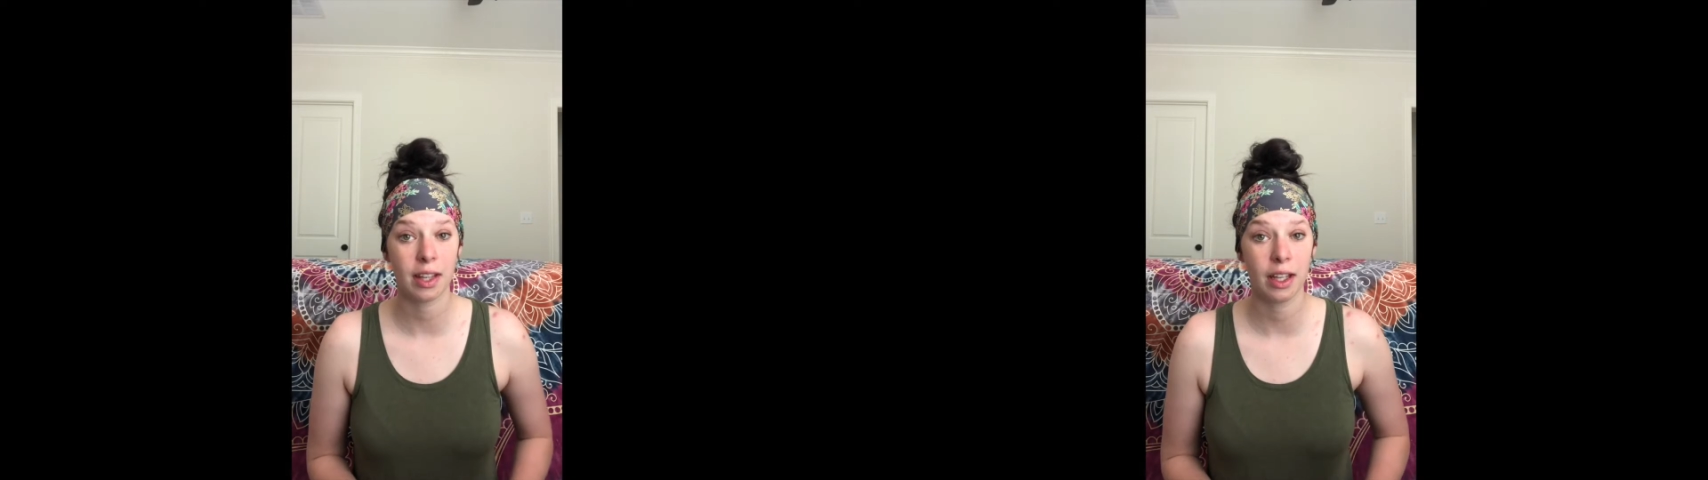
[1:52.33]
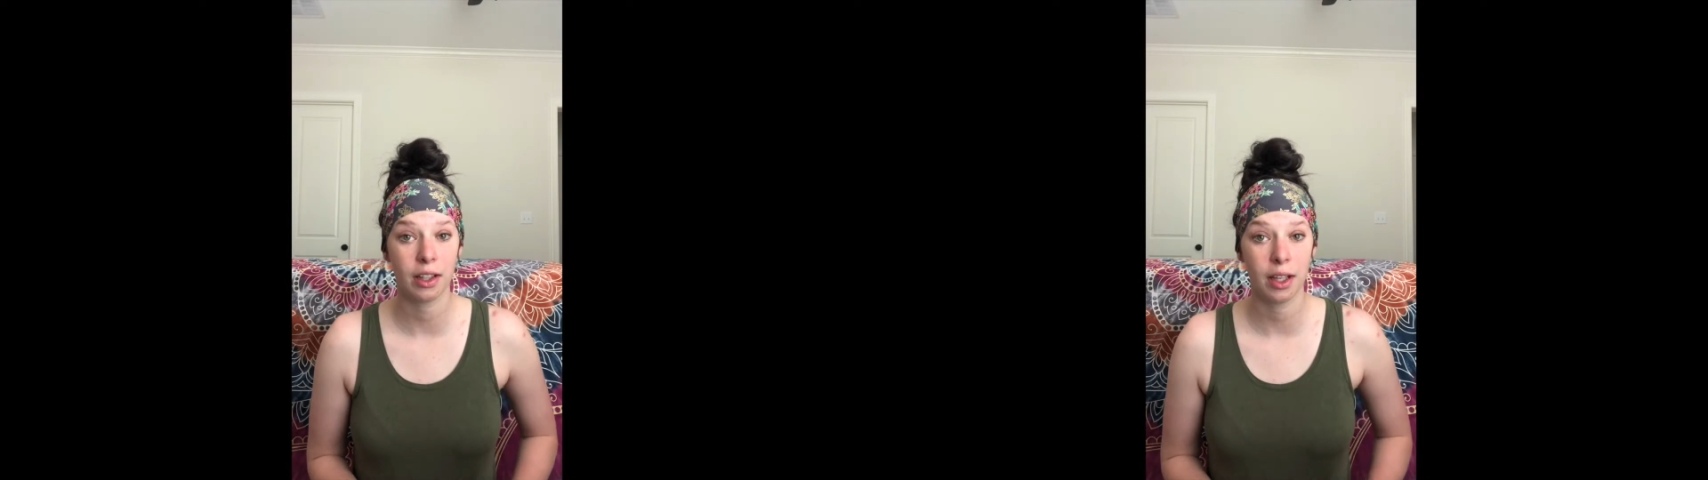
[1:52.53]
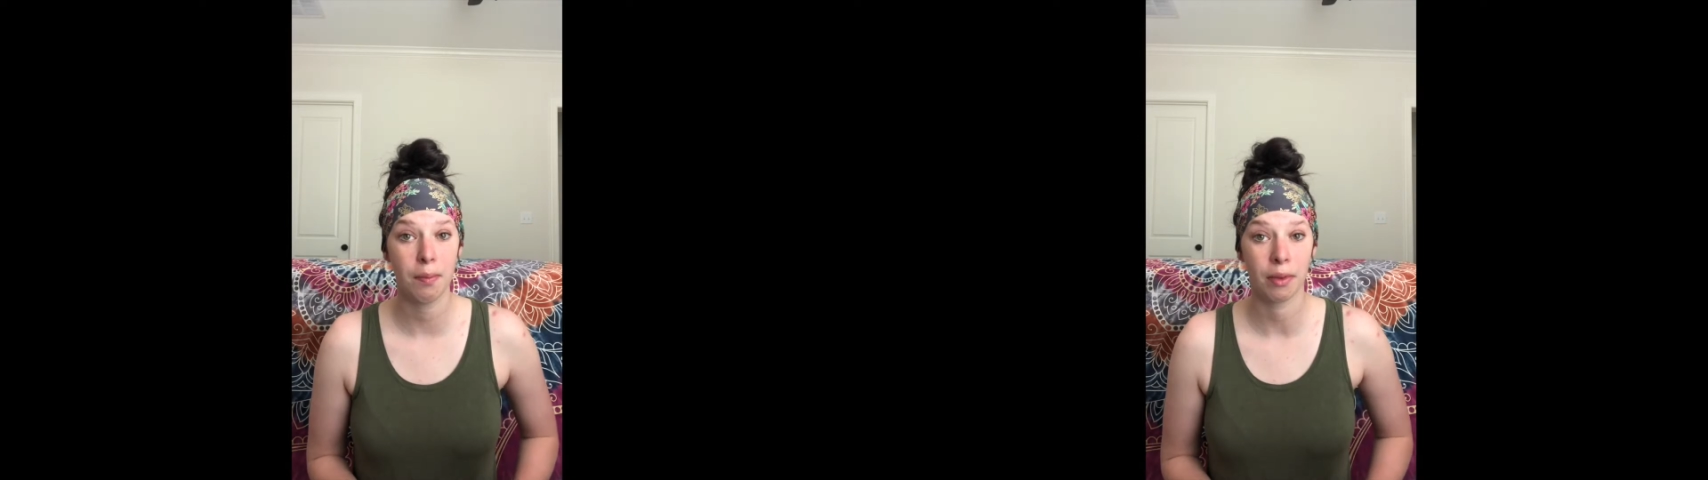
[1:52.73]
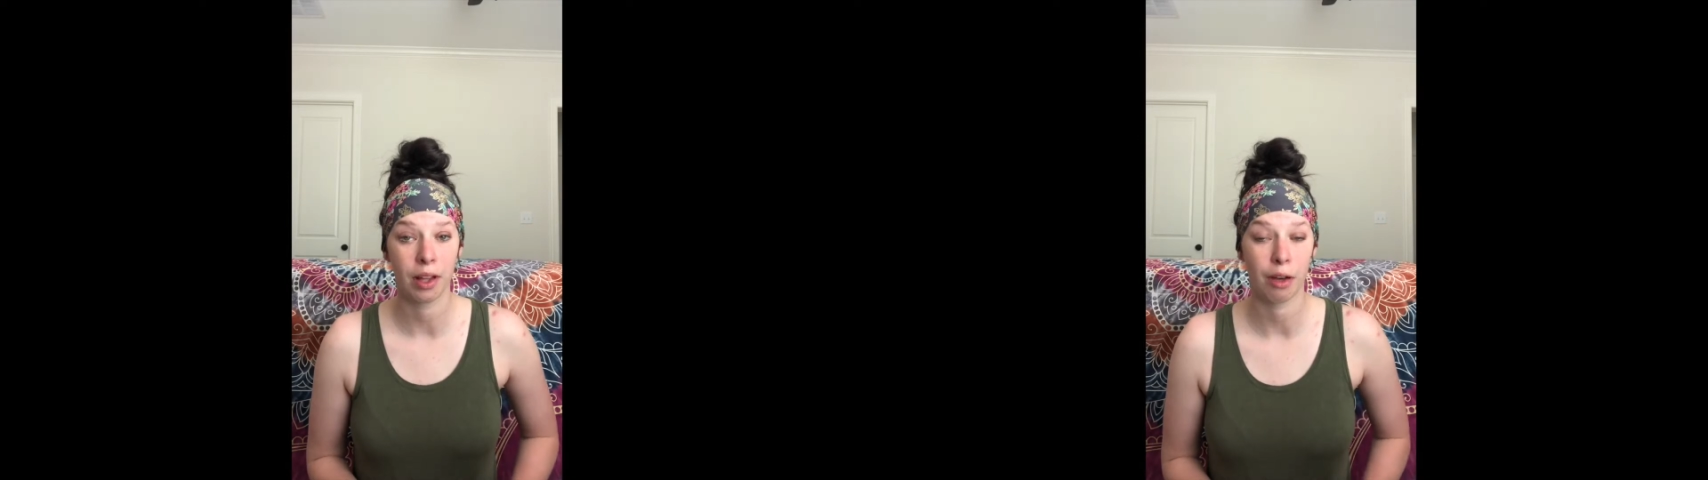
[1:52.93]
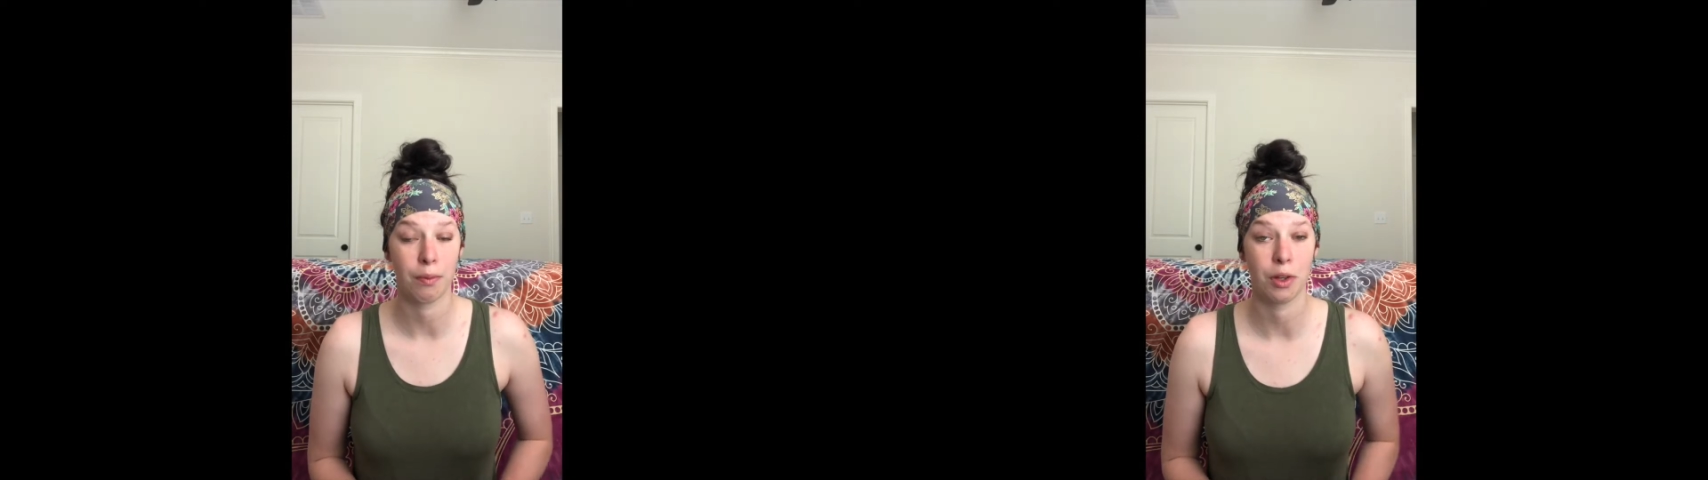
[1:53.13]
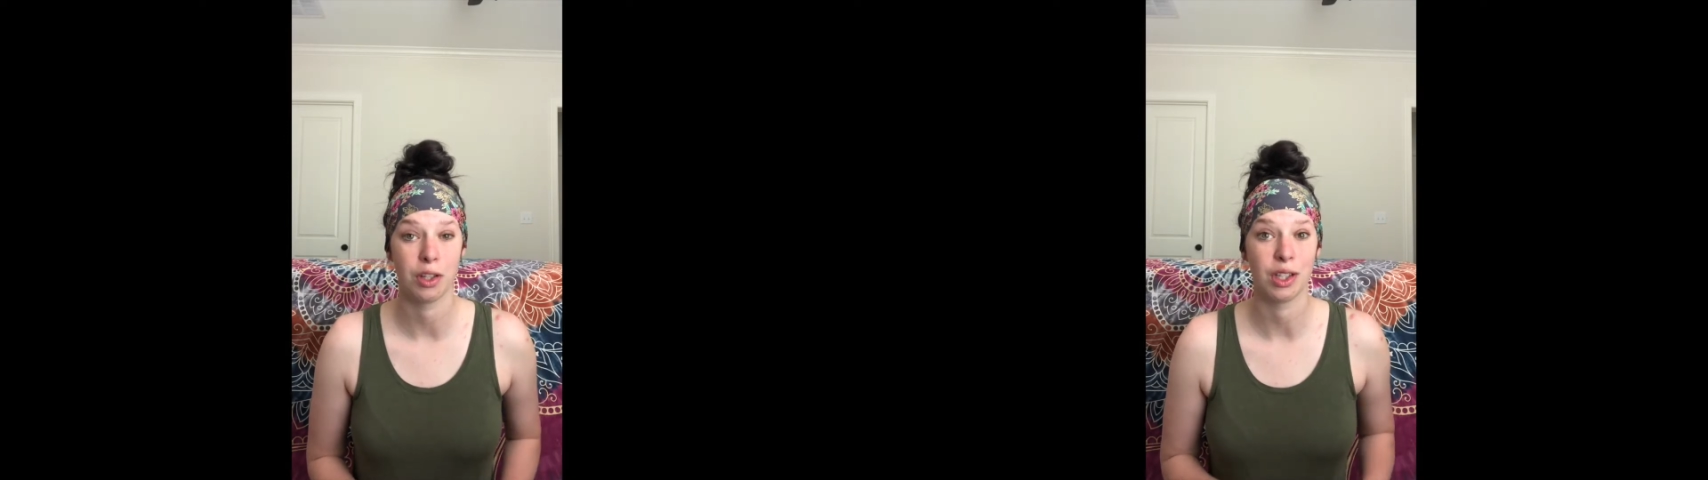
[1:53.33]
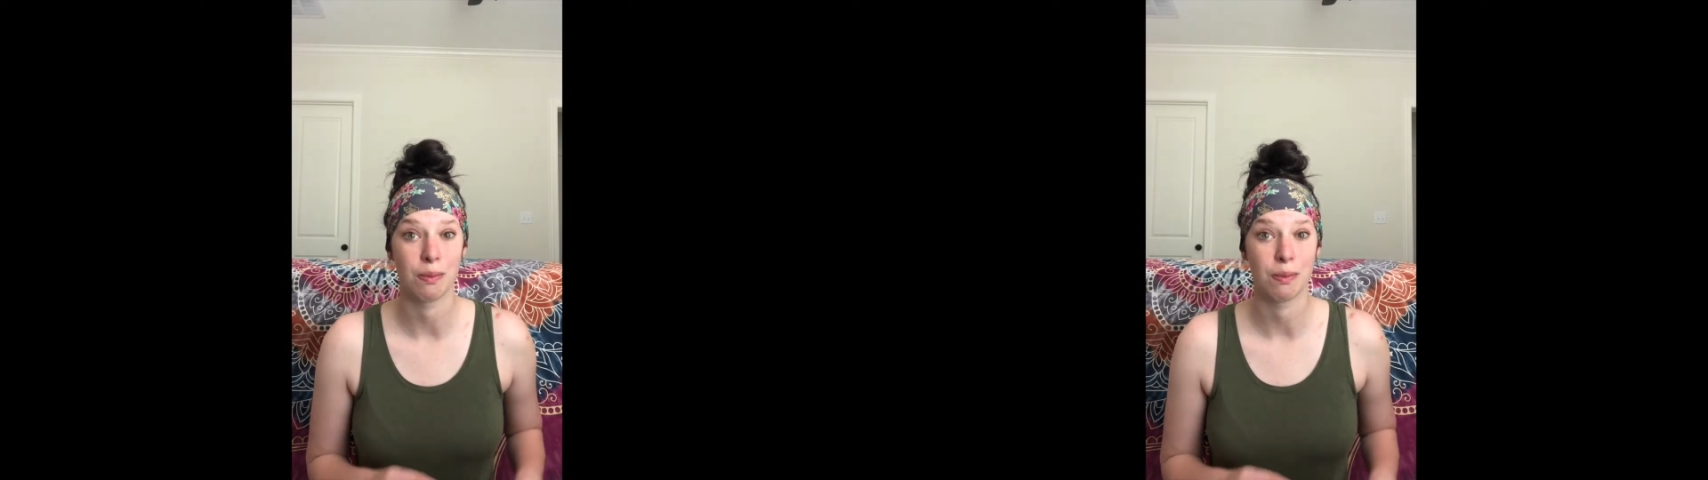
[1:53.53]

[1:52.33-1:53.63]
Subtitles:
like your hip, a lot of motions,